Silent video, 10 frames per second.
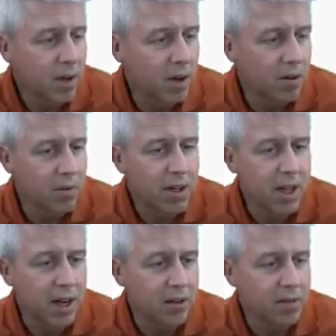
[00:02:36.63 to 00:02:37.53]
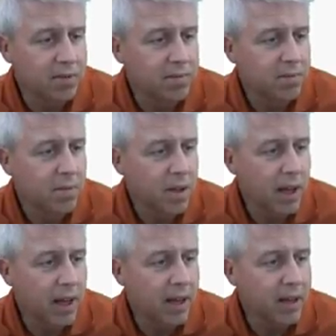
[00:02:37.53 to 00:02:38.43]
all the way down,
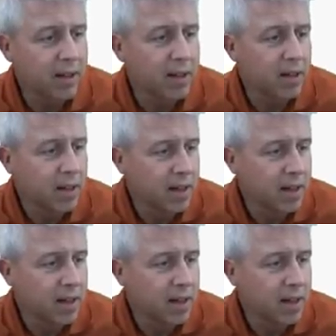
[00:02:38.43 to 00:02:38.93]
and